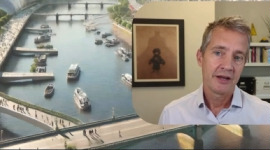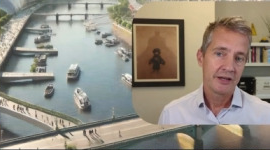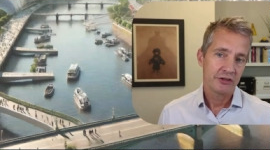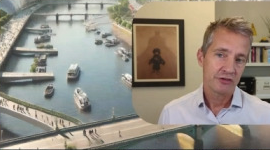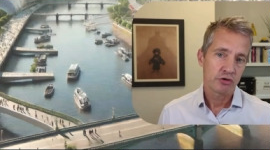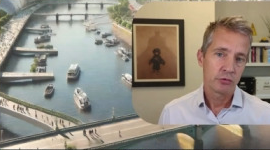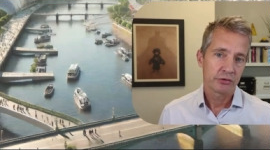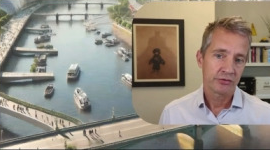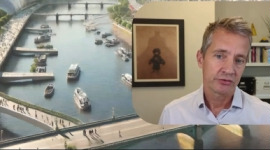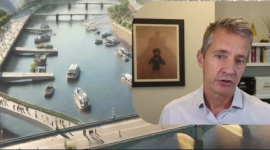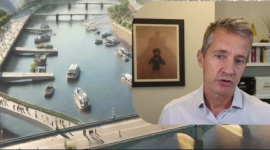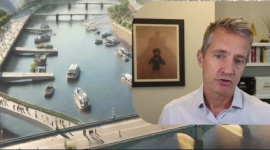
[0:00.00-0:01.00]
Intuitive
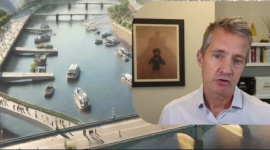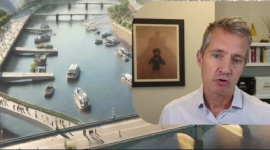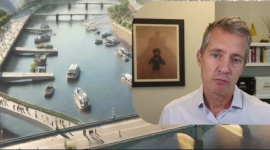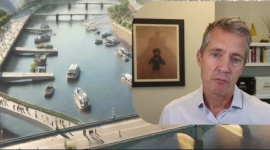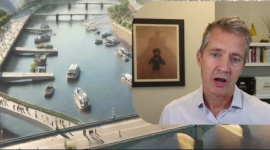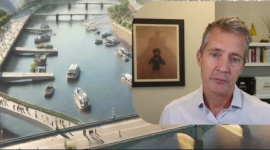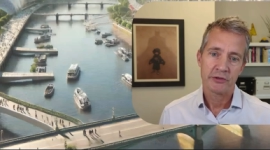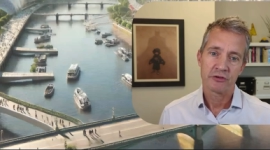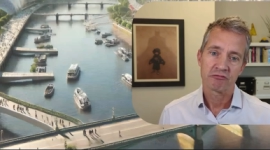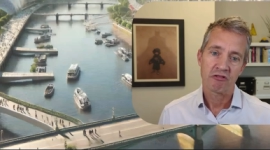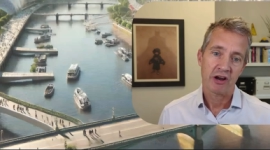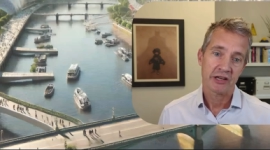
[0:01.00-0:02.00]
Surgical might be the
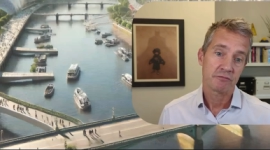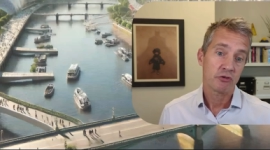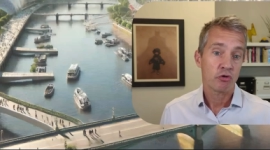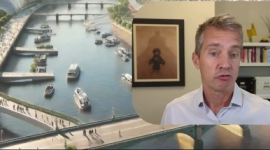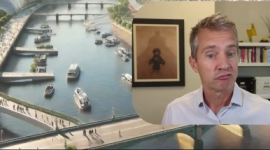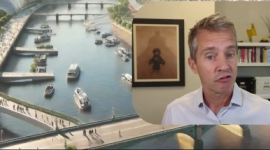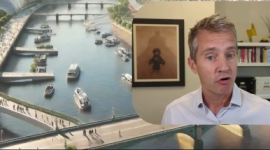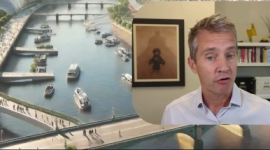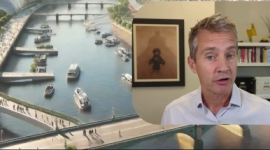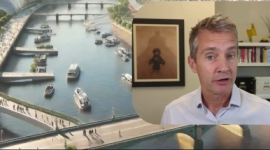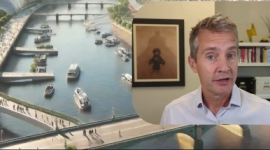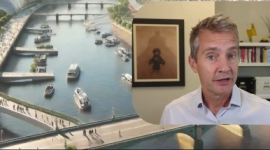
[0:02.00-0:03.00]
right or
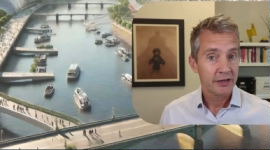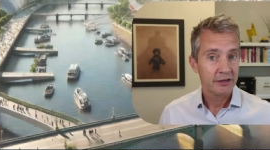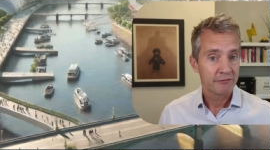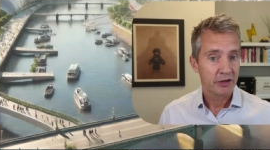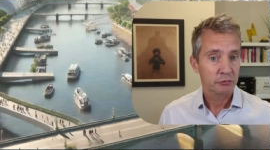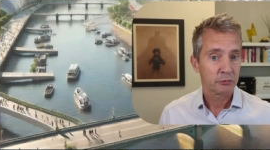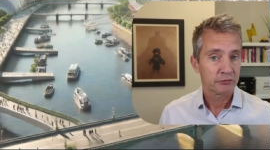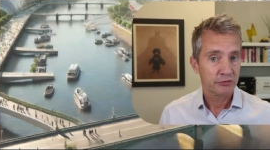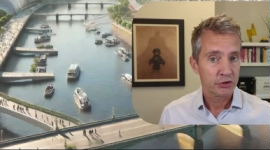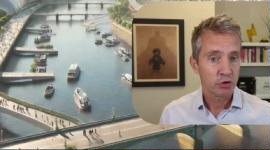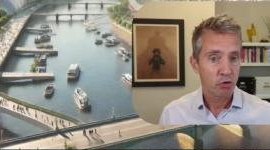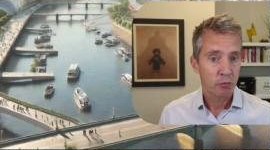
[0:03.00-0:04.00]
wrong investment for
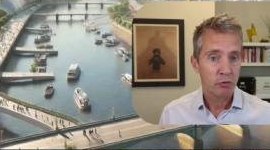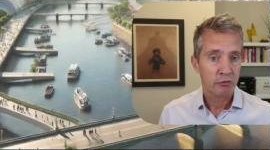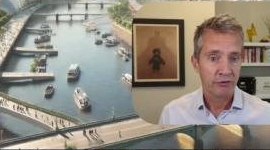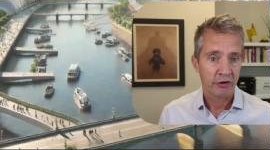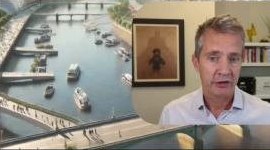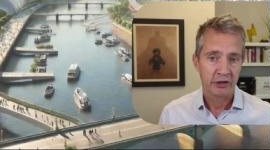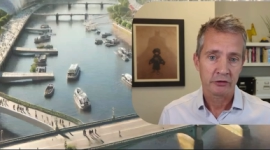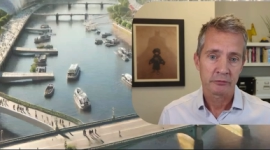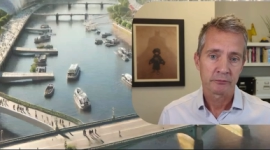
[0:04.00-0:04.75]
your portfolio.